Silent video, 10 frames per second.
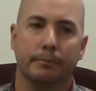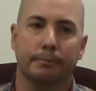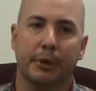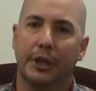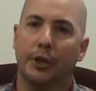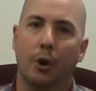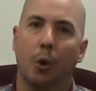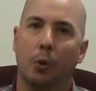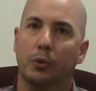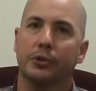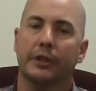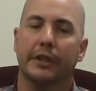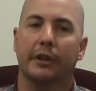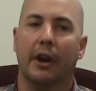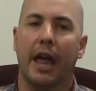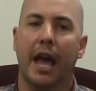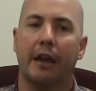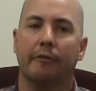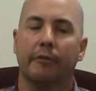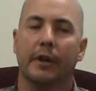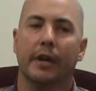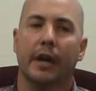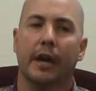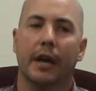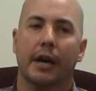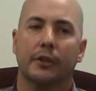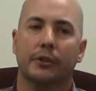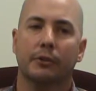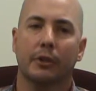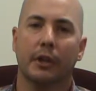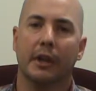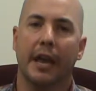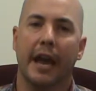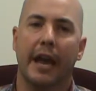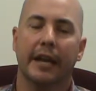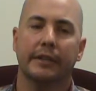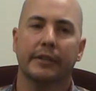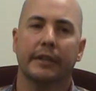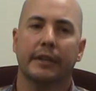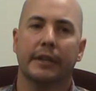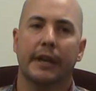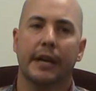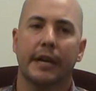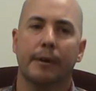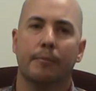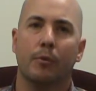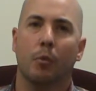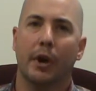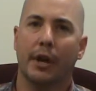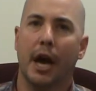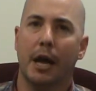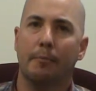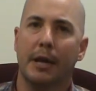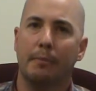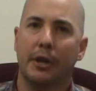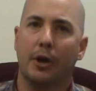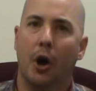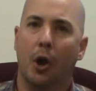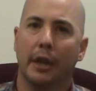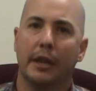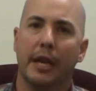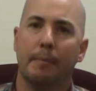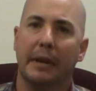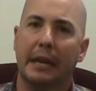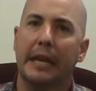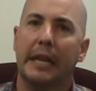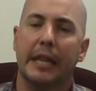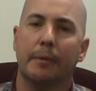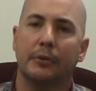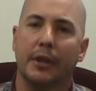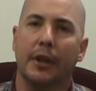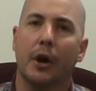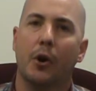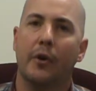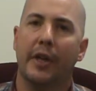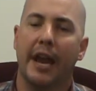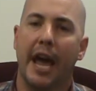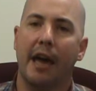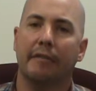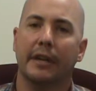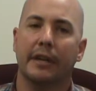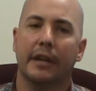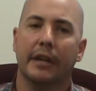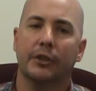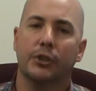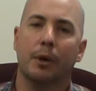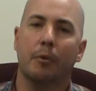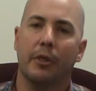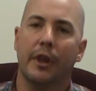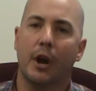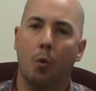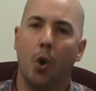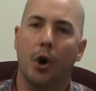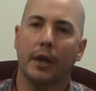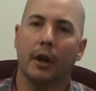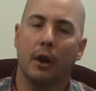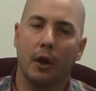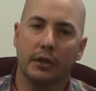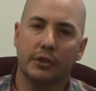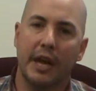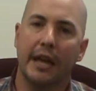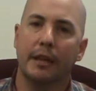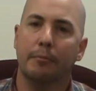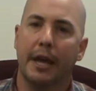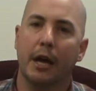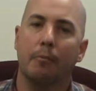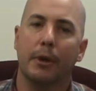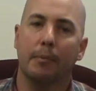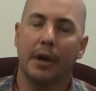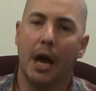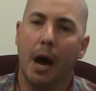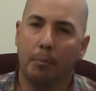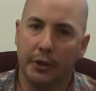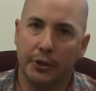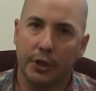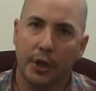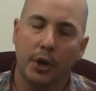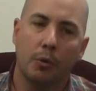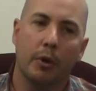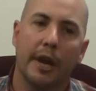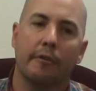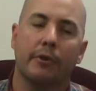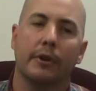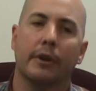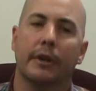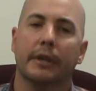big goals in their life, to look at where God may be calling them and leading them to go, and then having someone there walking alongside them to help them accomplish whatever